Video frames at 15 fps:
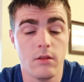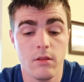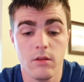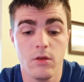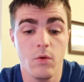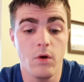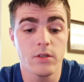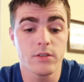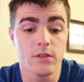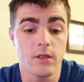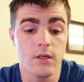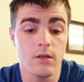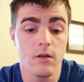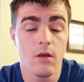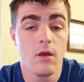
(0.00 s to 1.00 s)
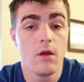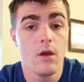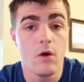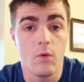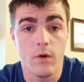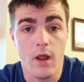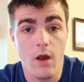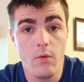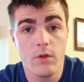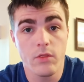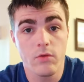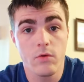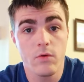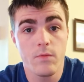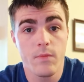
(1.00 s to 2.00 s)
You also get, when I went
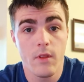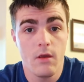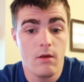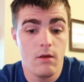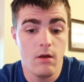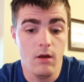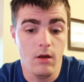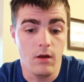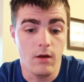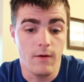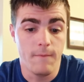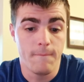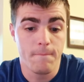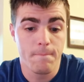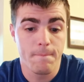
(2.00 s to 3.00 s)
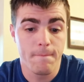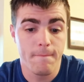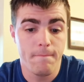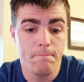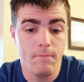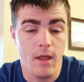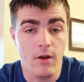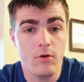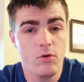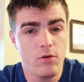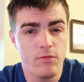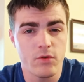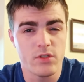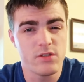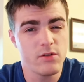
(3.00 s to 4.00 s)
through, I don't know
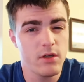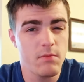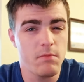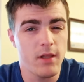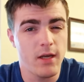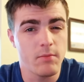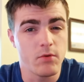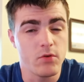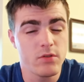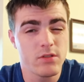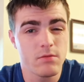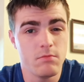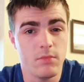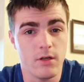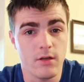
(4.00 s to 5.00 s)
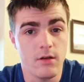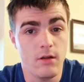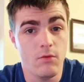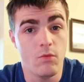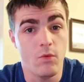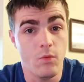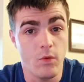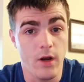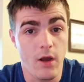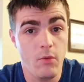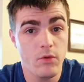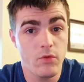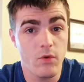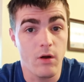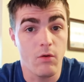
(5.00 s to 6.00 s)
if you still get black boots, but when I
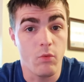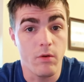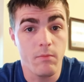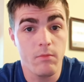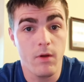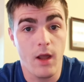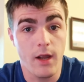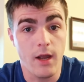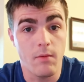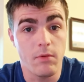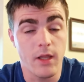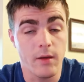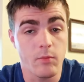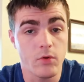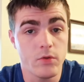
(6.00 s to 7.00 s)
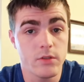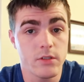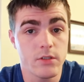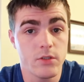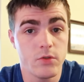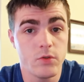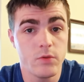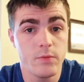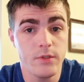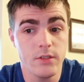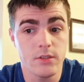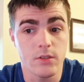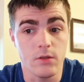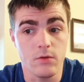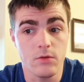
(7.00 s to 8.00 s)
went through, I got black boots issued to me,
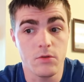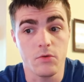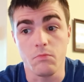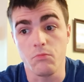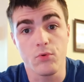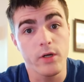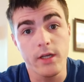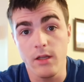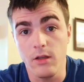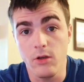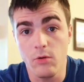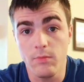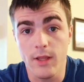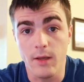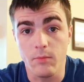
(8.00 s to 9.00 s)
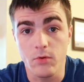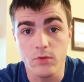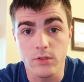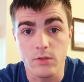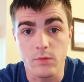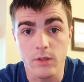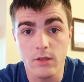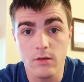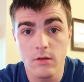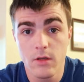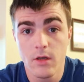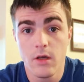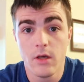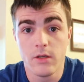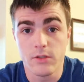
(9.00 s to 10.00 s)
so you're breaking in your black boots as well,
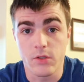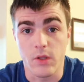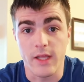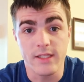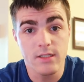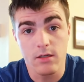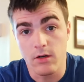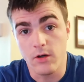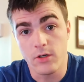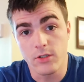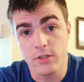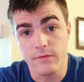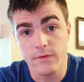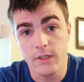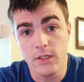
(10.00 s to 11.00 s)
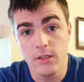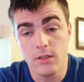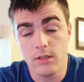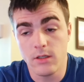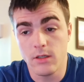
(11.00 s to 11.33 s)
so that's gonna hurt your feet.